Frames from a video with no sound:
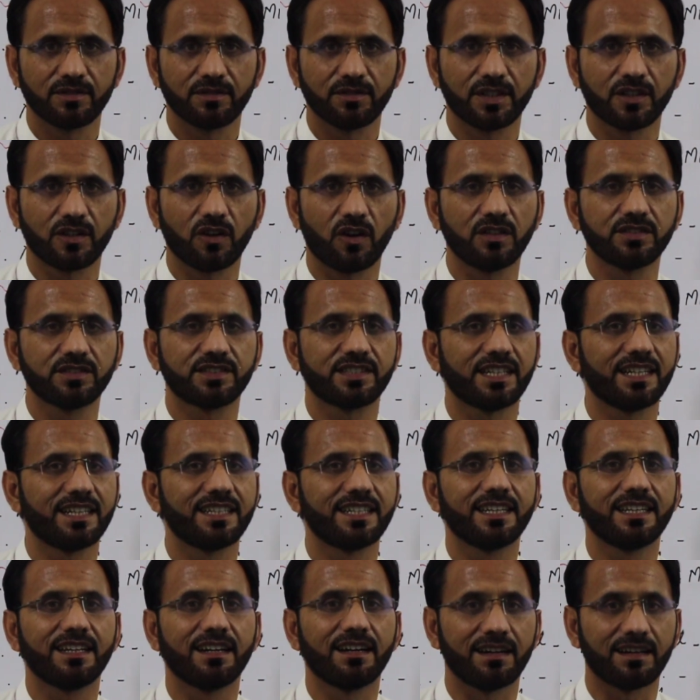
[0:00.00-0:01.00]
We can't
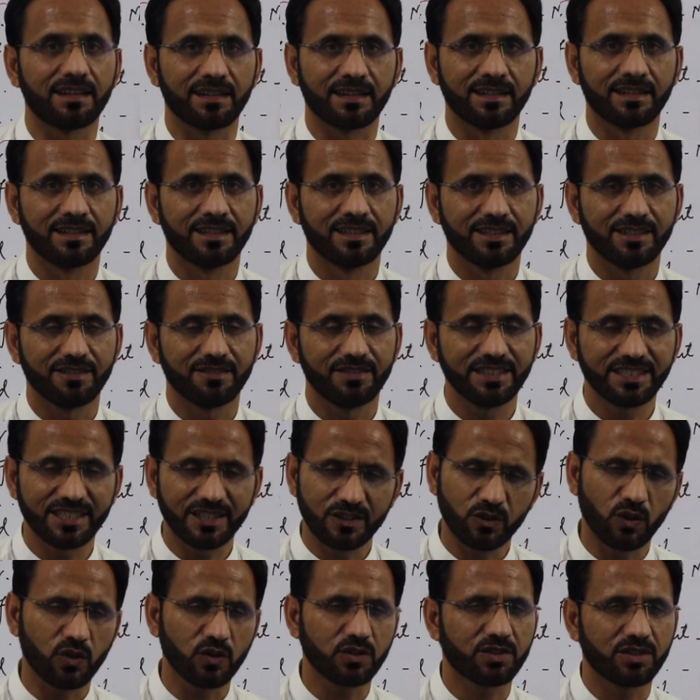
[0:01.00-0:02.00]
say D R. We say
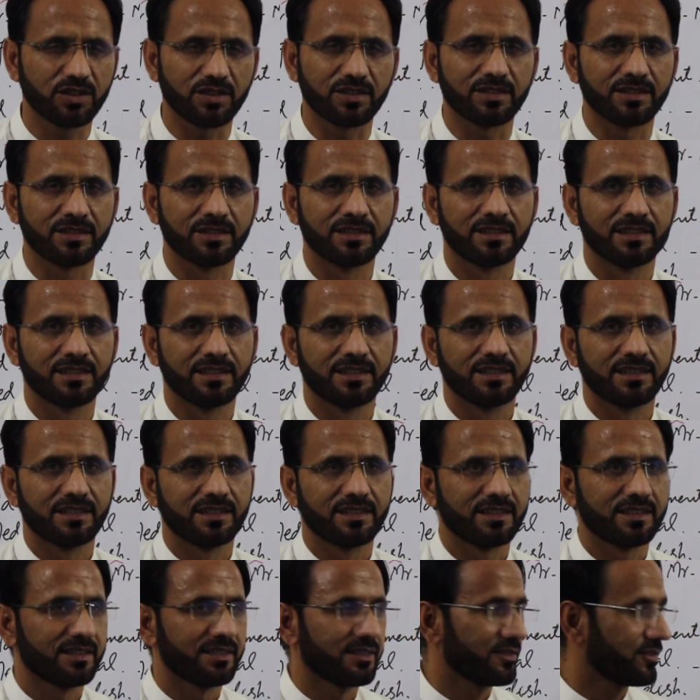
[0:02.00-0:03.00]
doctor.
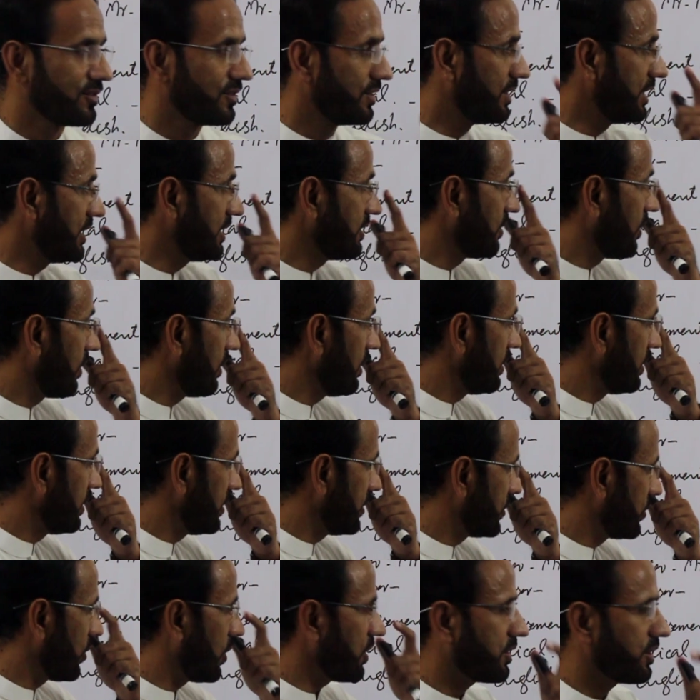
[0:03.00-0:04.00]
These are
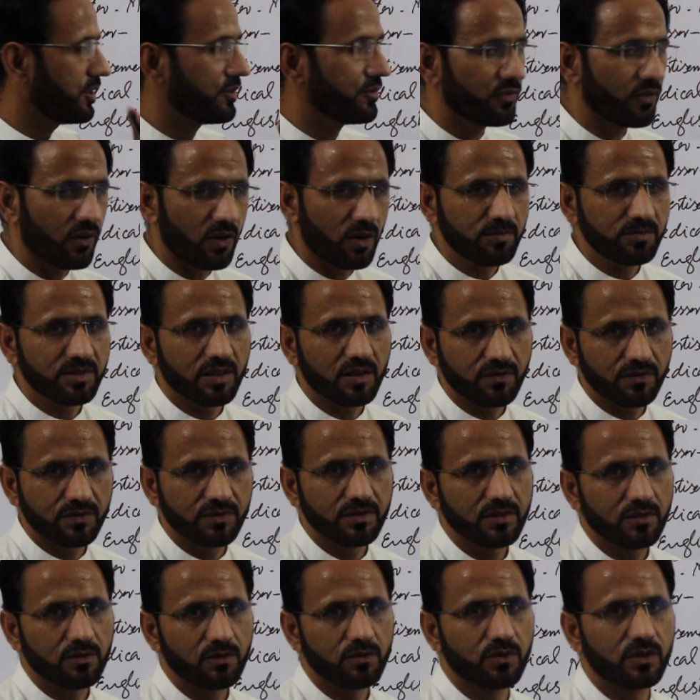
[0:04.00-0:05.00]
the shortened forms
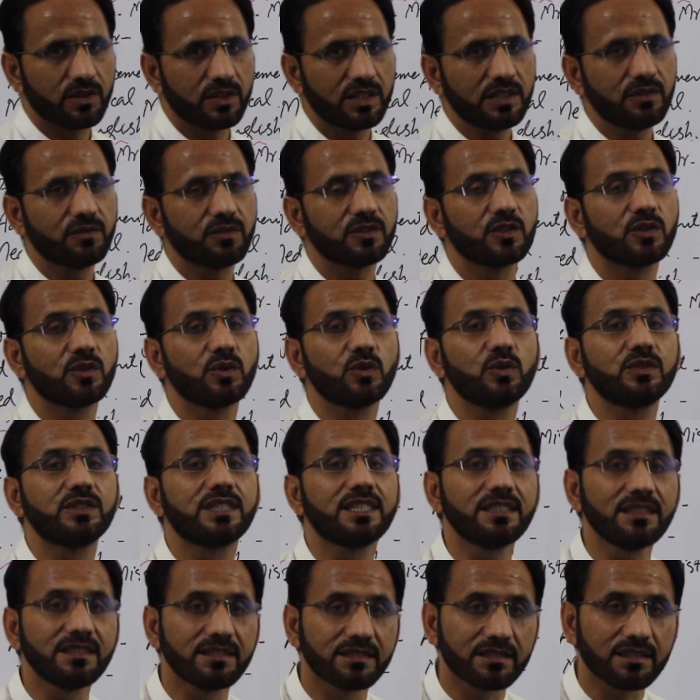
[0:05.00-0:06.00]
of words used
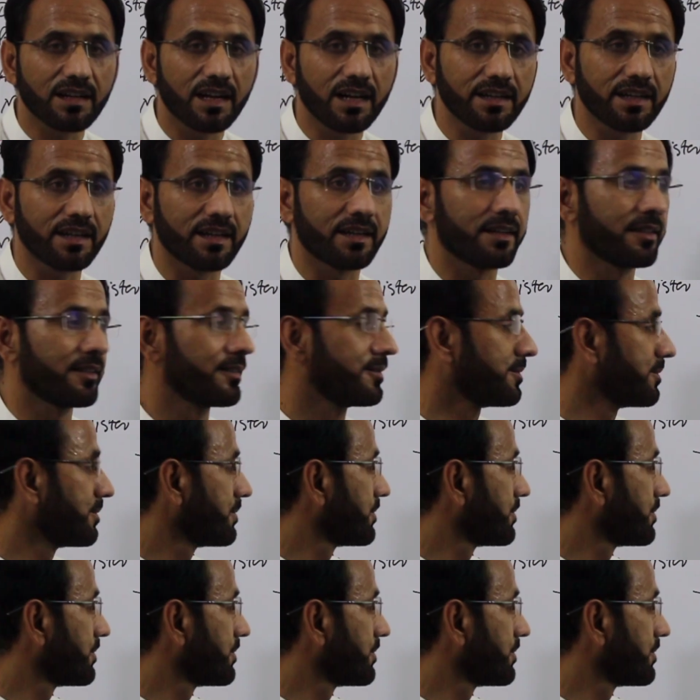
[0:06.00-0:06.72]
in writing.